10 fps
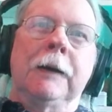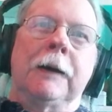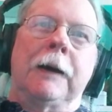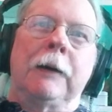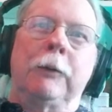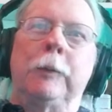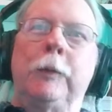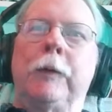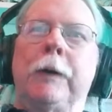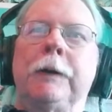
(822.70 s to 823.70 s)
I will
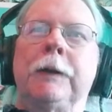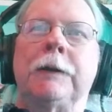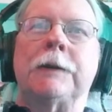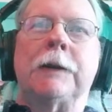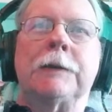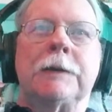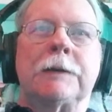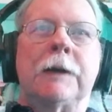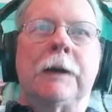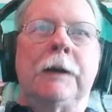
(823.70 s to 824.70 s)
move on to the Genesis
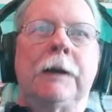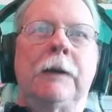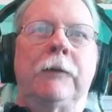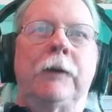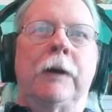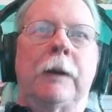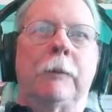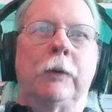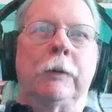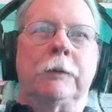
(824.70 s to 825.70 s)
9. If not, I'm
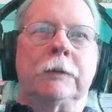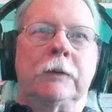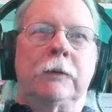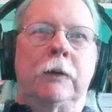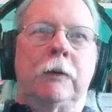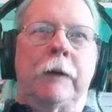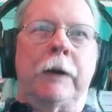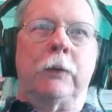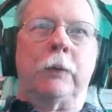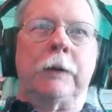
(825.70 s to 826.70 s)
gonna screw
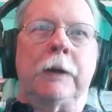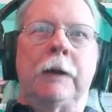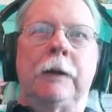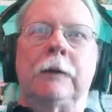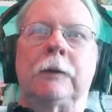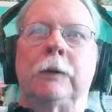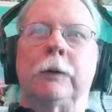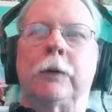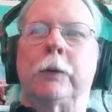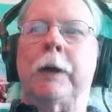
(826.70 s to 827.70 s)
around with getting it to
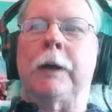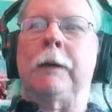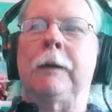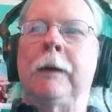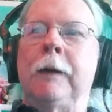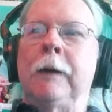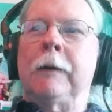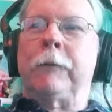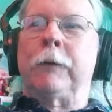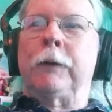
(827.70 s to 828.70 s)
look okay
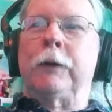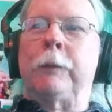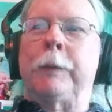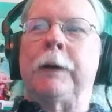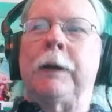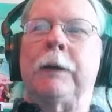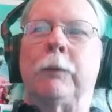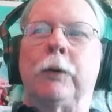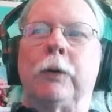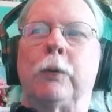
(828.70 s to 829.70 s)
for a little bit, and then
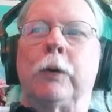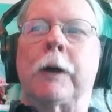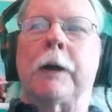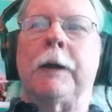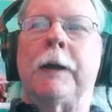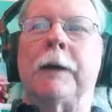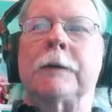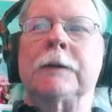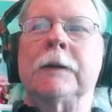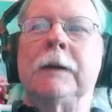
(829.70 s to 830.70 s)
we're gonna work on an
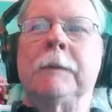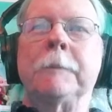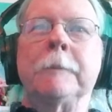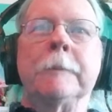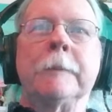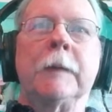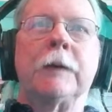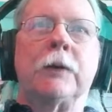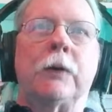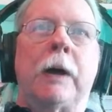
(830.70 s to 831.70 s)
X.
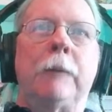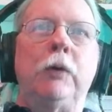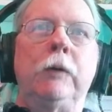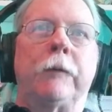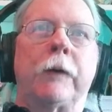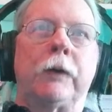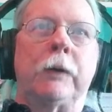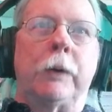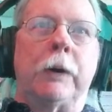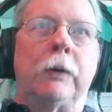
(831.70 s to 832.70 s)
So I'm doing fairly
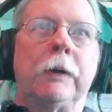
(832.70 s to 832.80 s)
well.